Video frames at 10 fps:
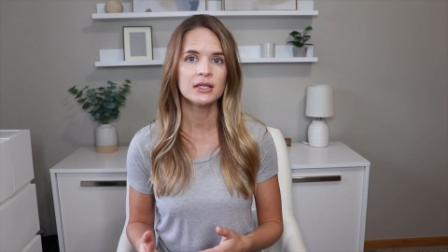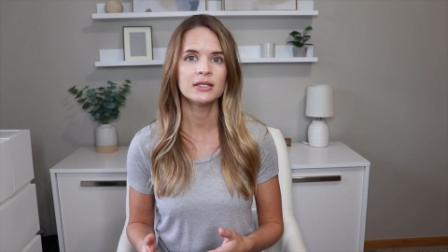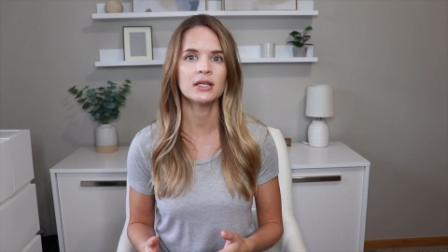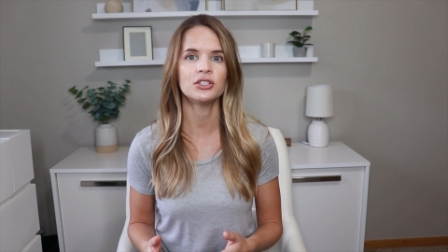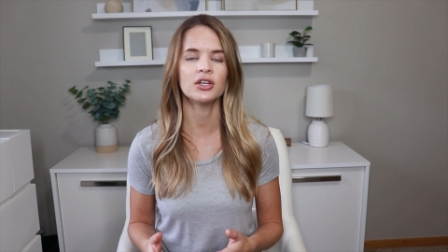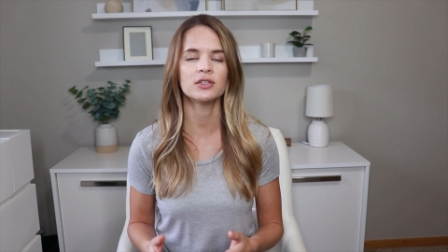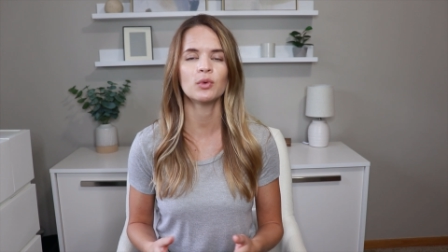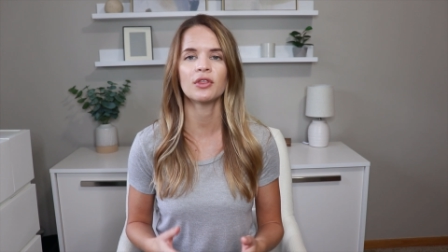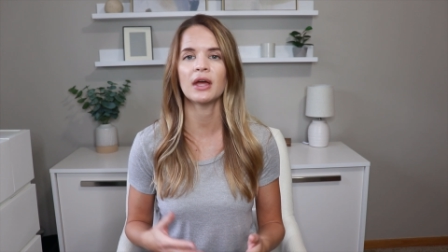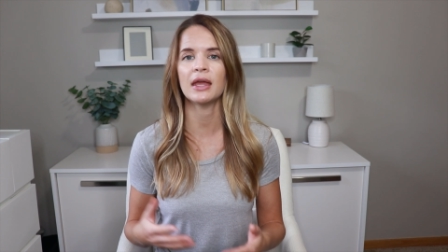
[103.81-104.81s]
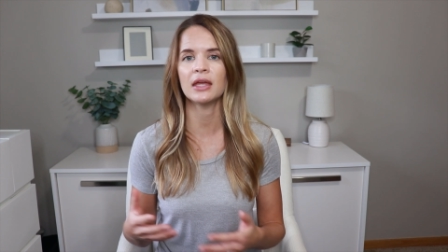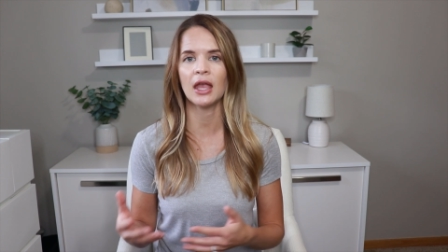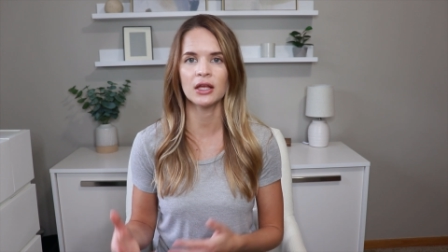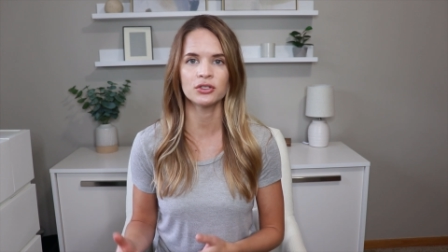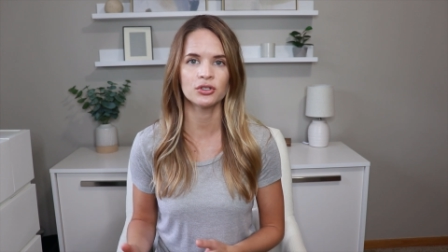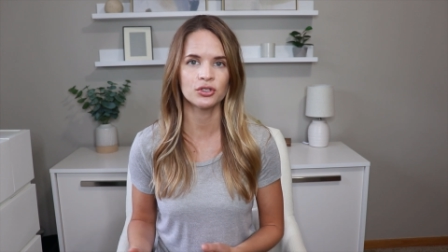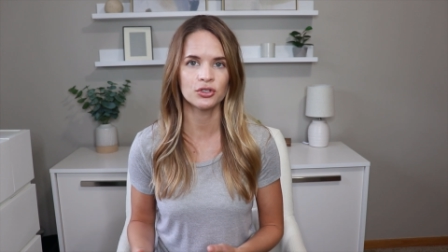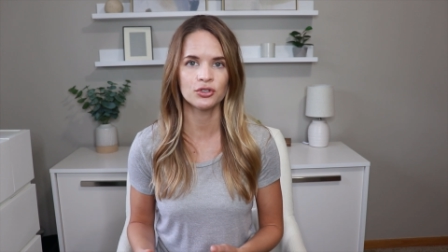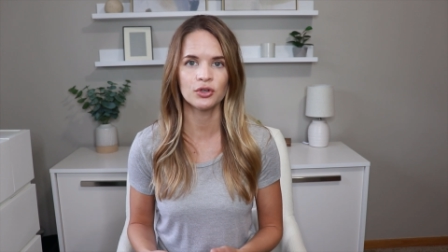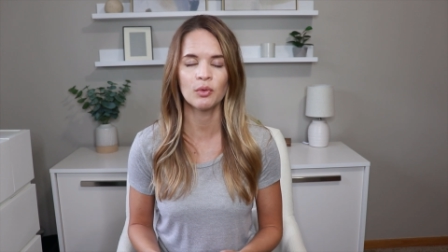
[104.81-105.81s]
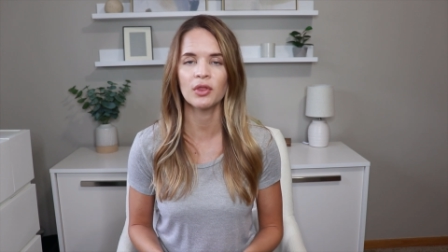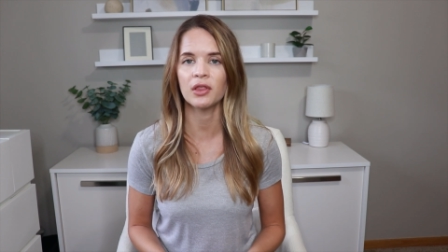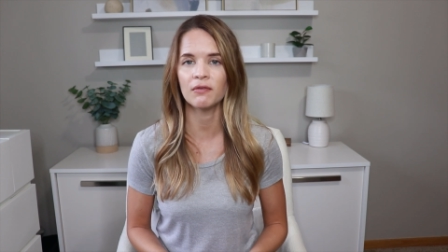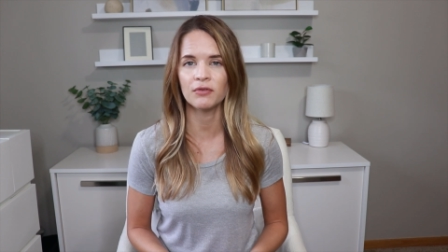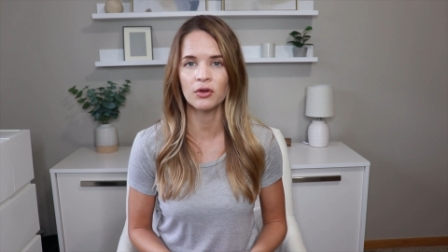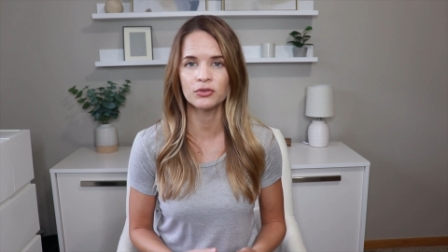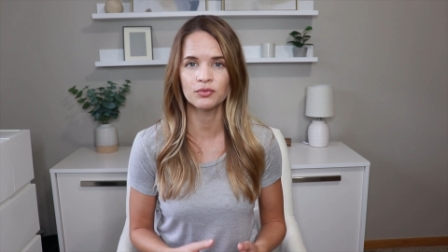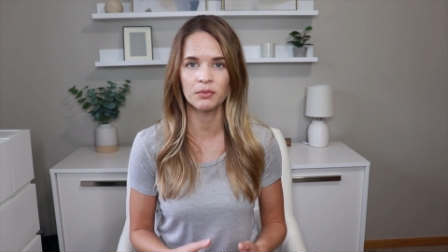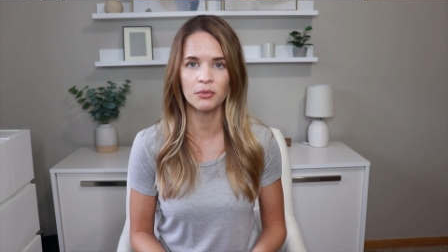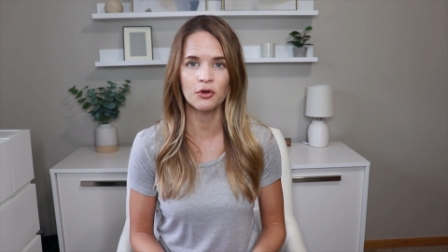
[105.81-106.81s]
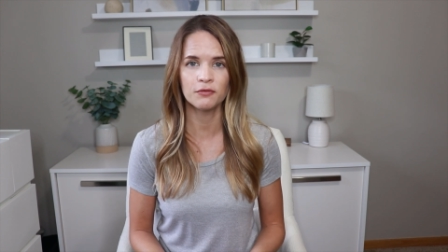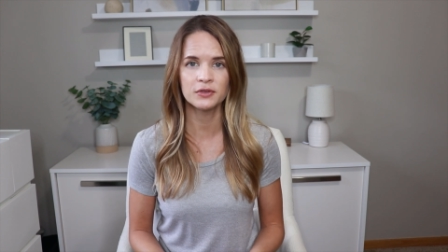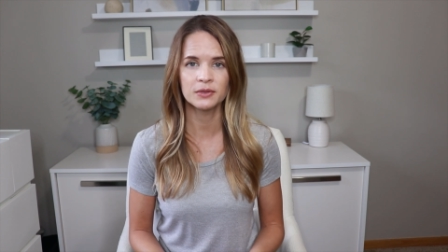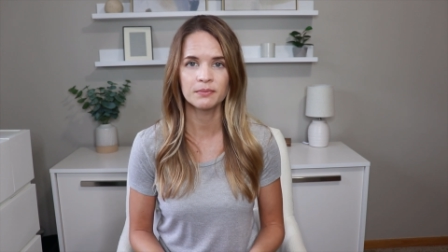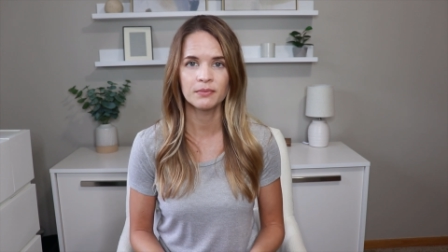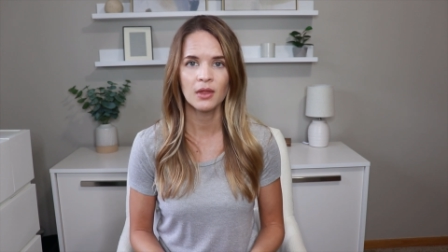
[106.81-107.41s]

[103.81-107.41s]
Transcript: such as with a cancer surgery with lymph nodes removed.